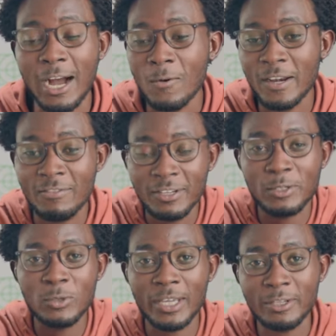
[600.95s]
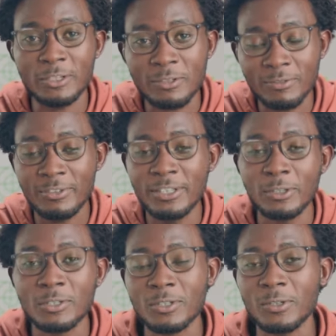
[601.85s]
I'll never do a YouTube
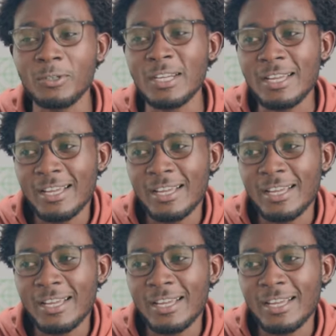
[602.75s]
video. So,